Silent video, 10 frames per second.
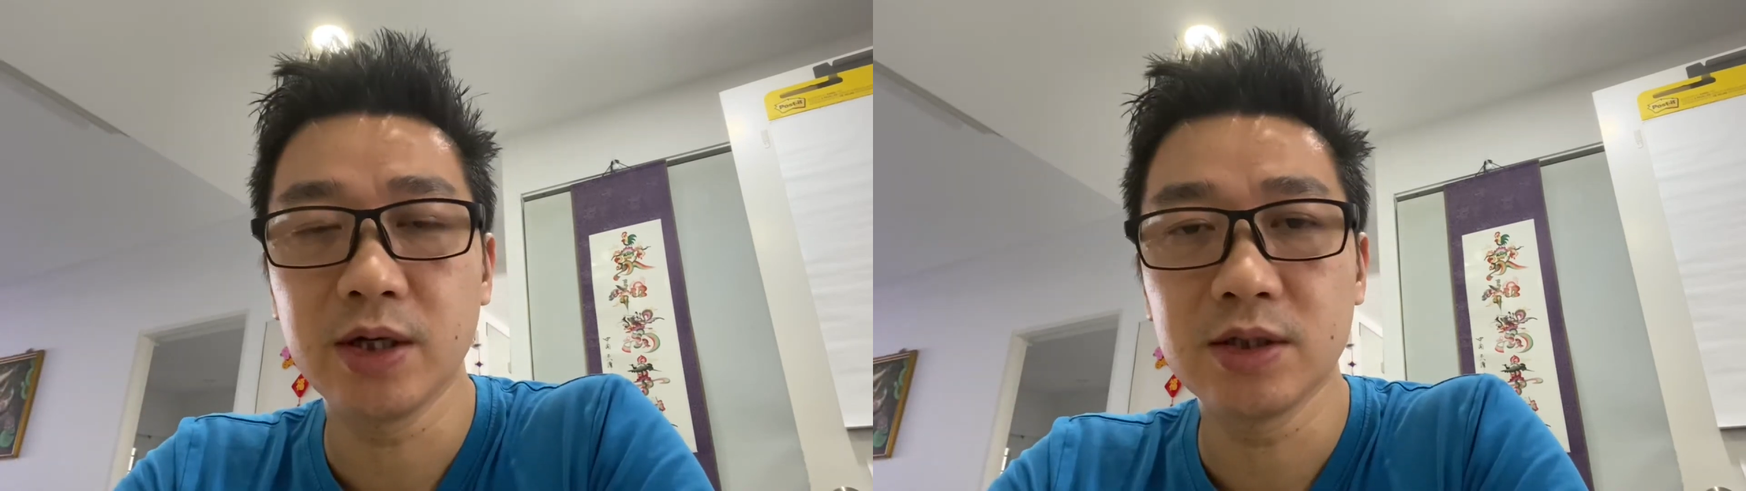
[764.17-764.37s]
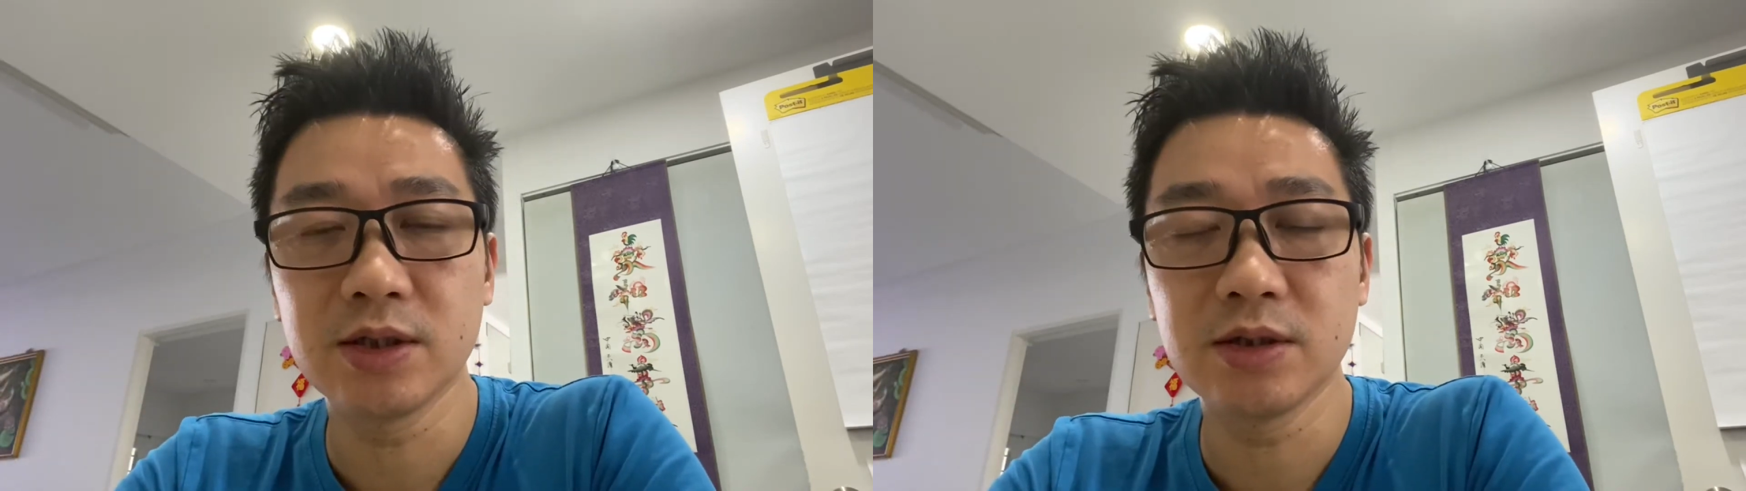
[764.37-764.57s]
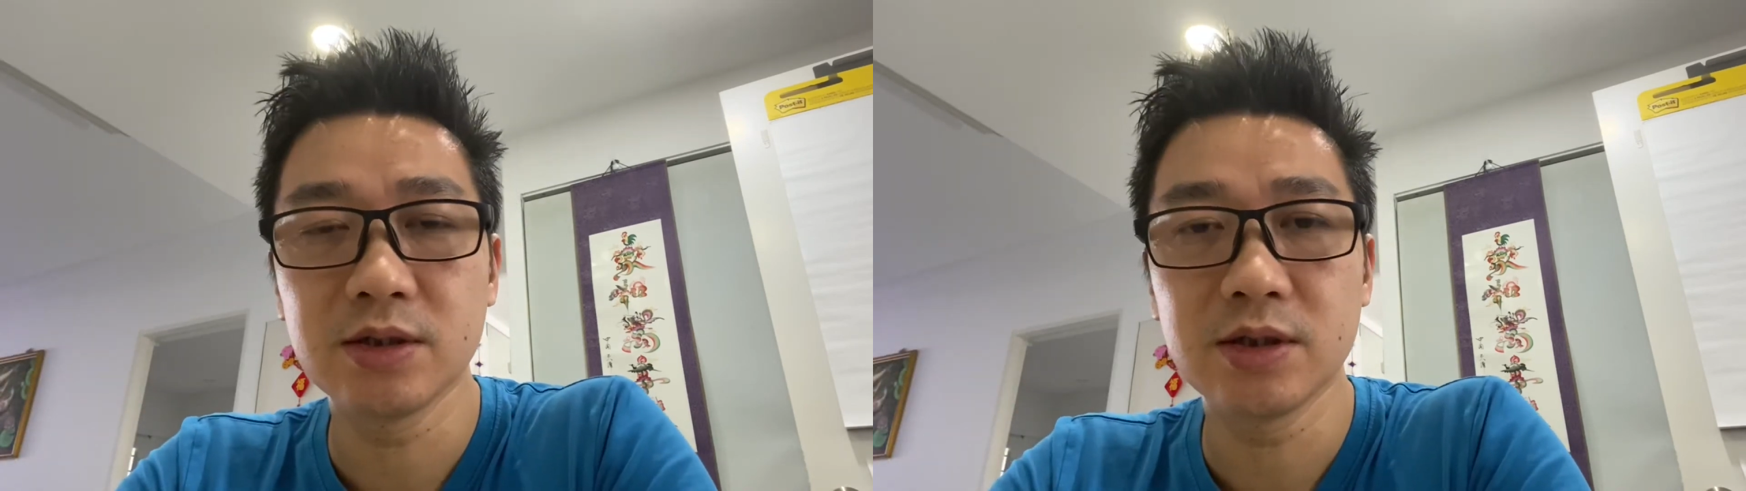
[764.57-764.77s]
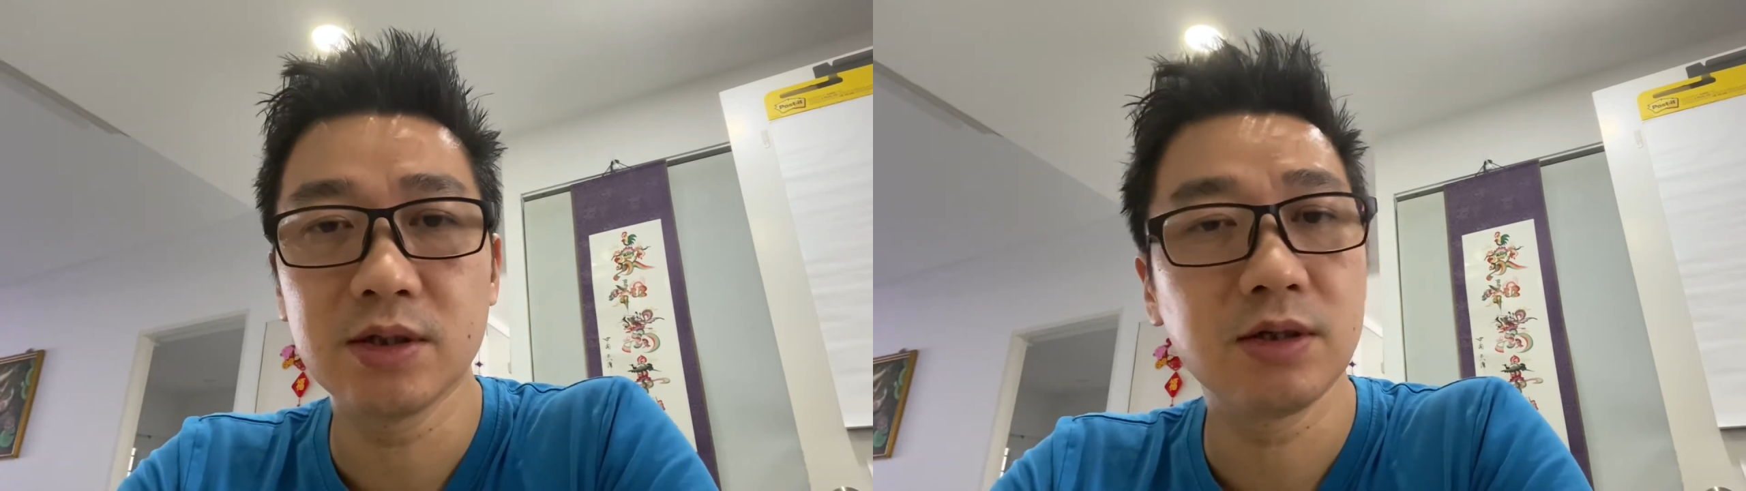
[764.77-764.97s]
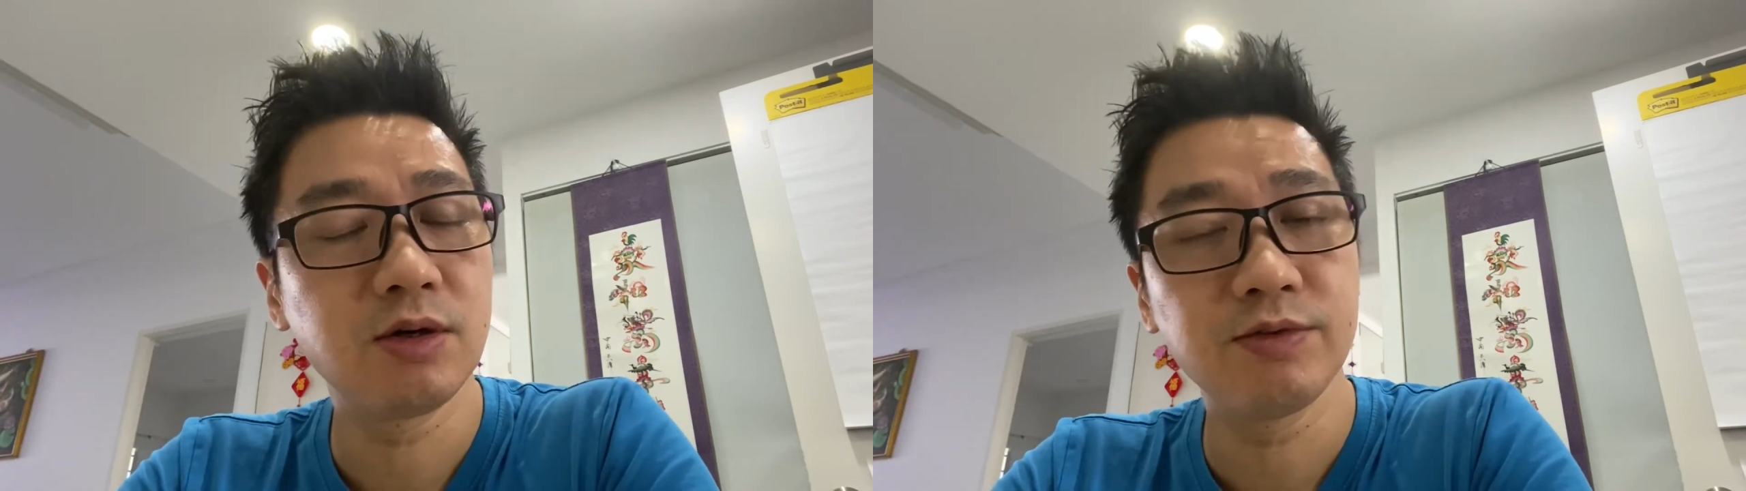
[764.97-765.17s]
it and
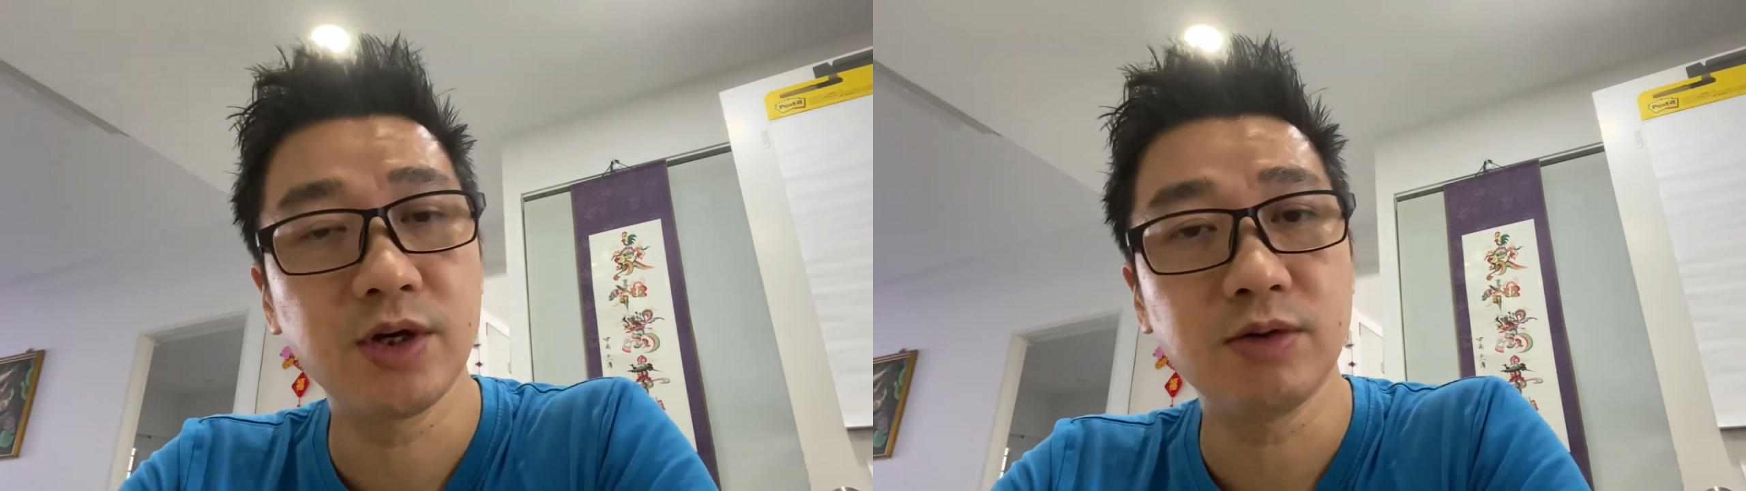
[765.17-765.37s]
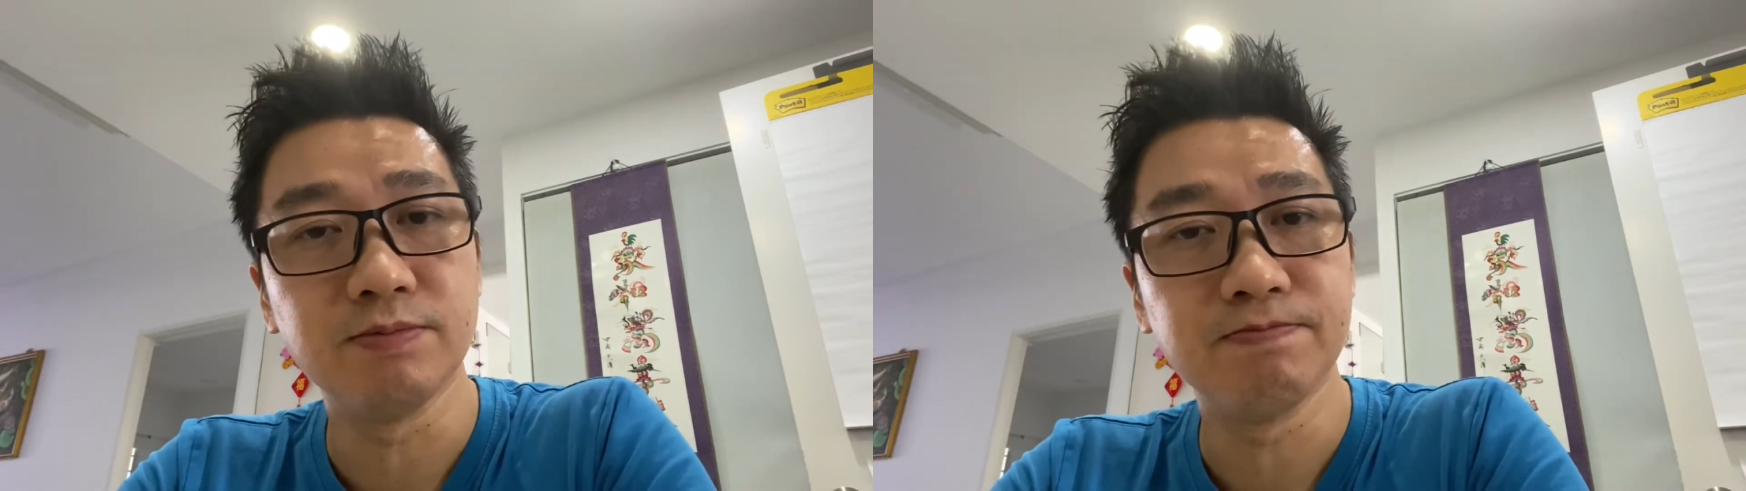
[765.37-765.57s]
uh, off you go.